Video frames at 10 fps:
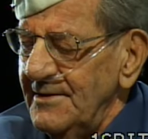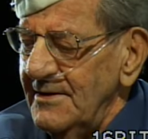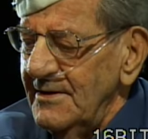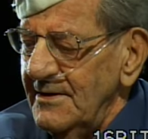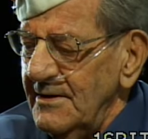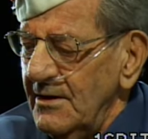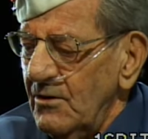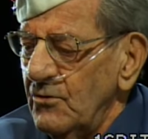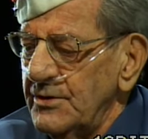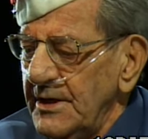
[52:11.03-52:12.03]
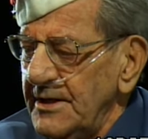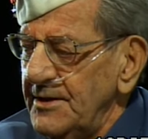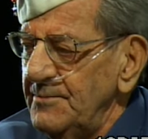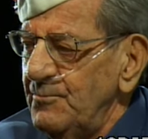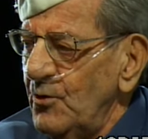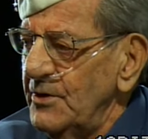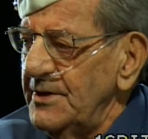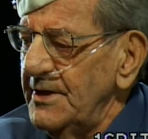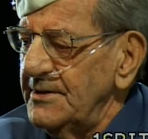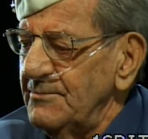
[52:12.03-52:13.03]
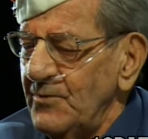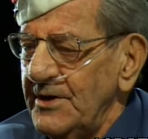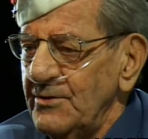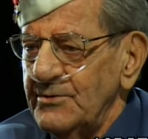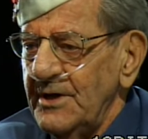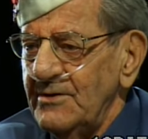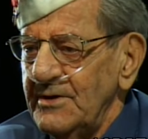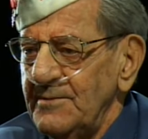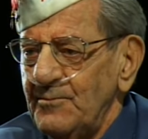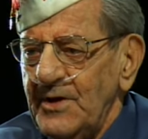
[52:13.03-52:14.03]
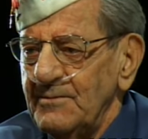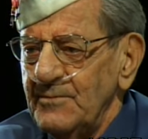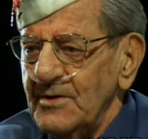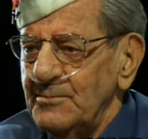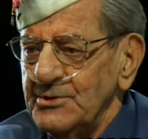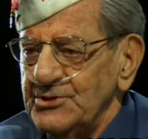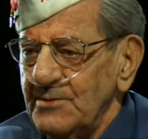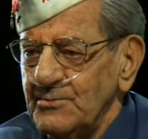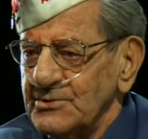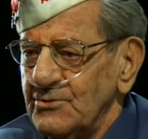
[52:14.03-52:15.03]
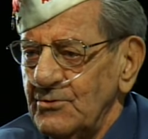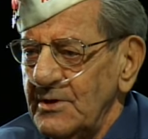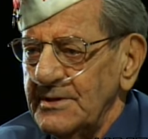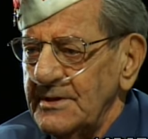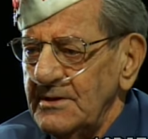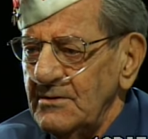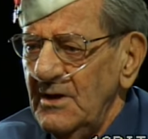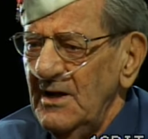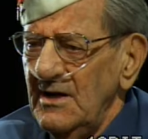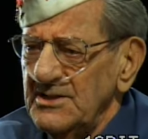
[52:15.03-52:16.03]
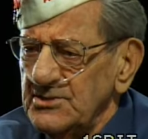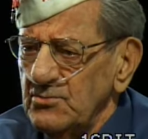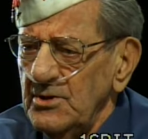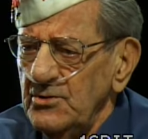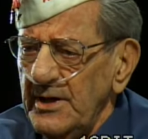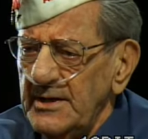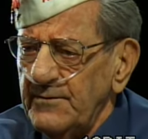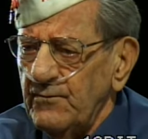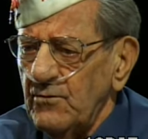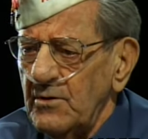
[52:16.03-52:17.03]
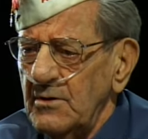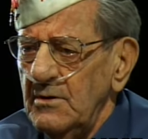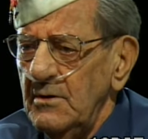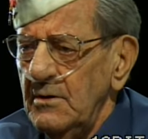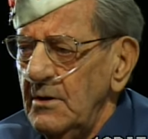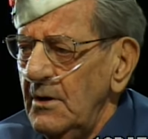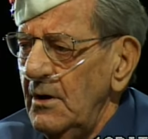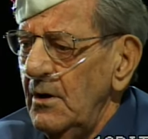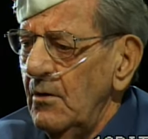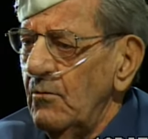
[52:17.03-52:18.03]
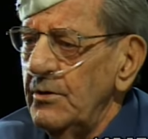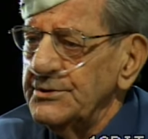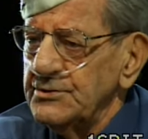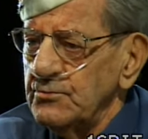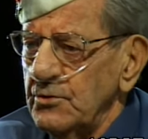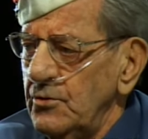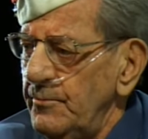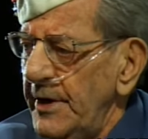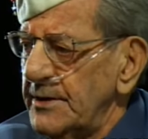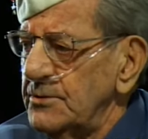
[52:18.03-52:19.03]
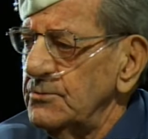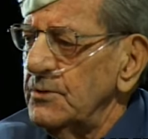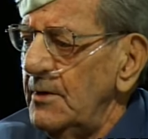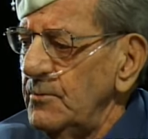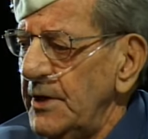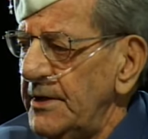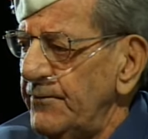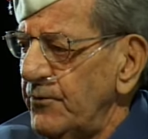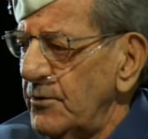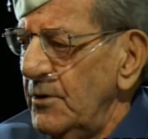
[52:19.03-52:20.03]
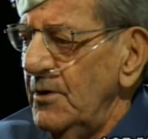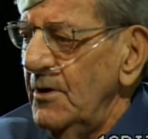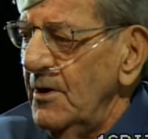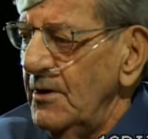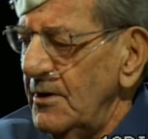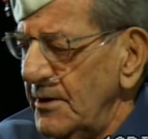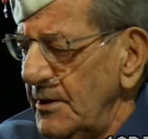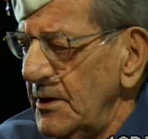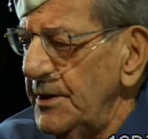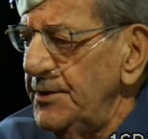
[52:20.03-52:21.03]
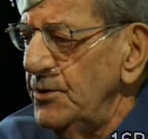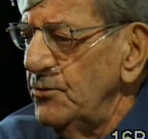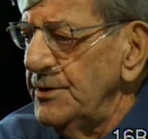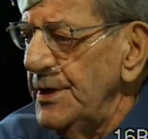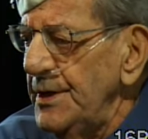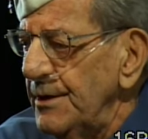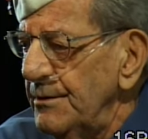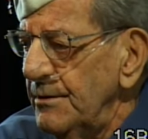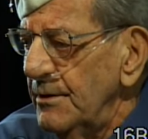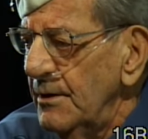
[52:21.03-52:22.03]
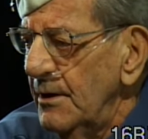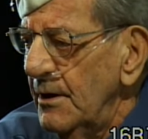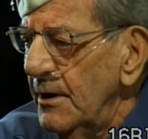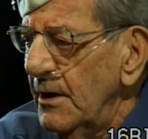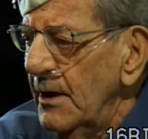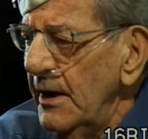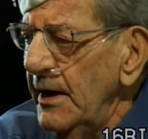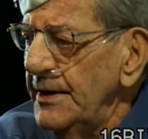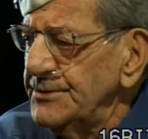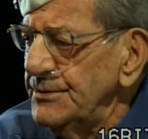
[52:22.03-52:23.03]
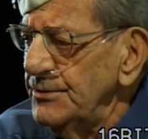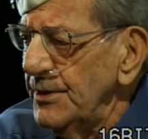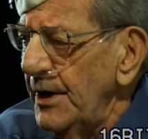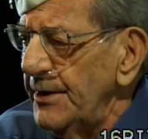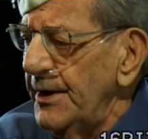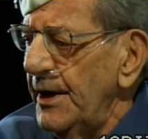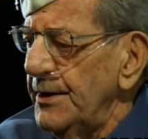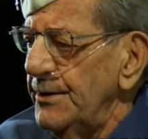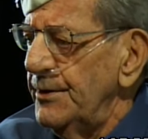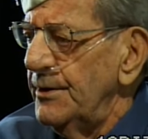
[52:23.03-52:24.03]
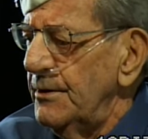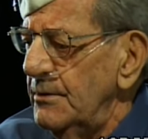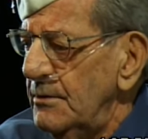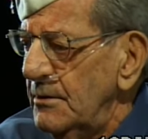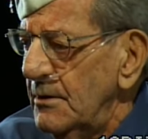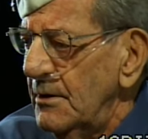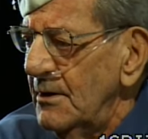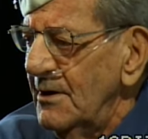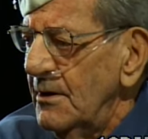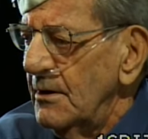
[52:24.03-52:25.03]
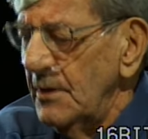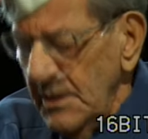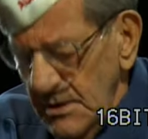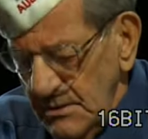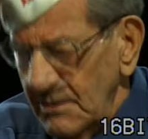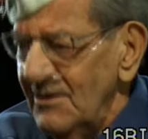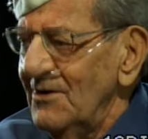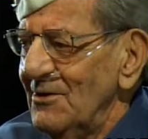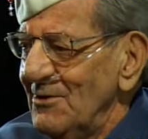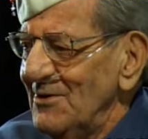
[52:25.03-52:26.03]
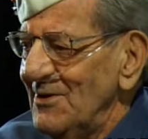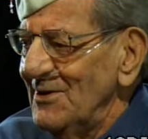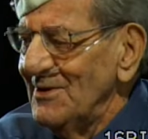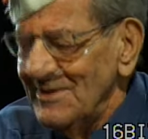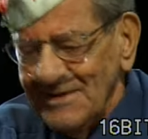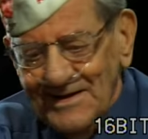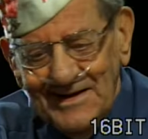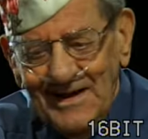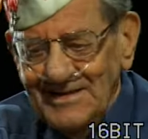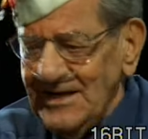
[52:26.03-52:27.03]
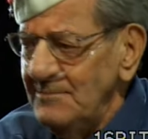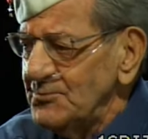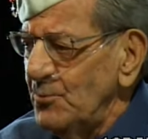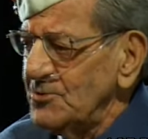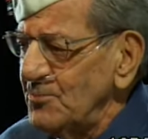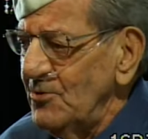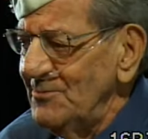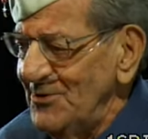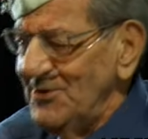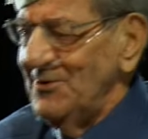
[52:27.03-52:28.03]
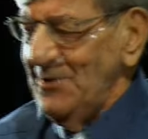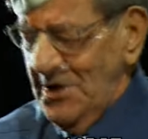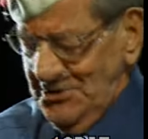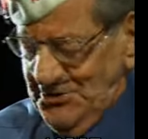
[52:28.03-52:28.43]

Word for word: uh, okay, he, boy, he had radioed down that damn Liberty ship was going like hell. I said, where are you headed for? Well, he says, we're going back to, I'm headed for uh, Hollandia, New Guinea. I said, you're not either. Yeah. Because I'm supposed to be in the United States.